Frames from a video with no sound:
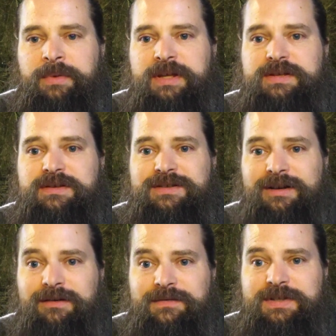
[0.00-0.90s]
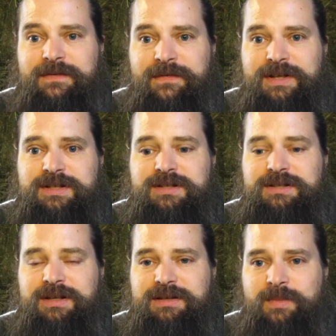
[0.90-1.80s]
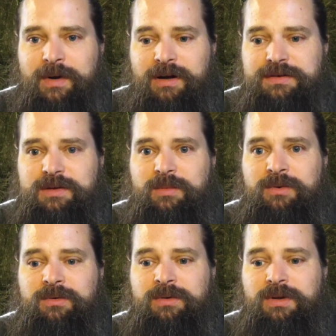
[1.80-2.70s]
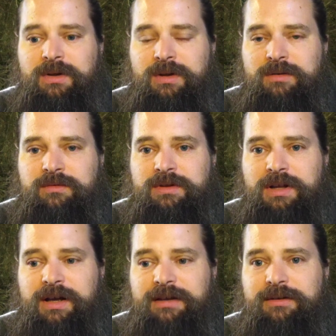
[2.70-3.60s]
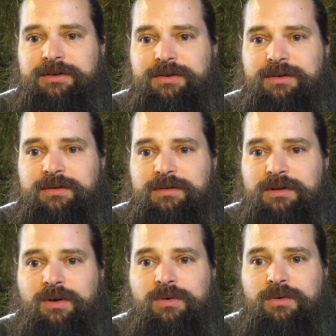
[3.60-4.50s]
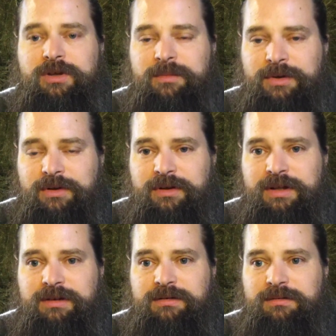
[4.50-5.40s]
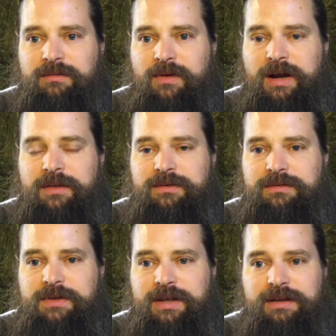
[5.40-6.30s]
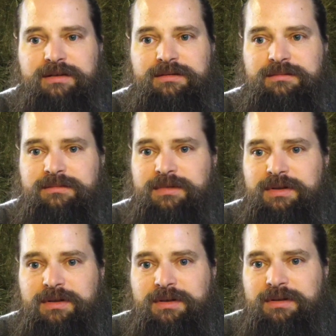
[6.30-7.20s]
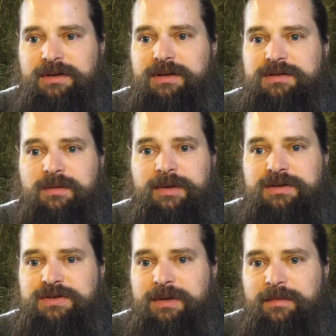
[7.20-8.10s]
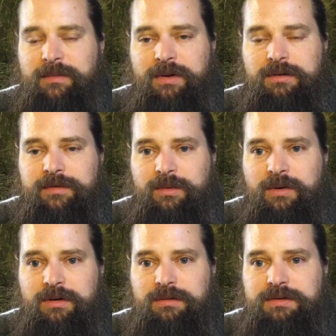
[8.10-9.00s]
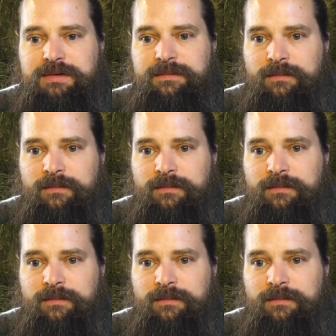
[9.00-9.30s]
be as self-sufficient as possible, rely on your local community rather than things that are being shipped from all over the world.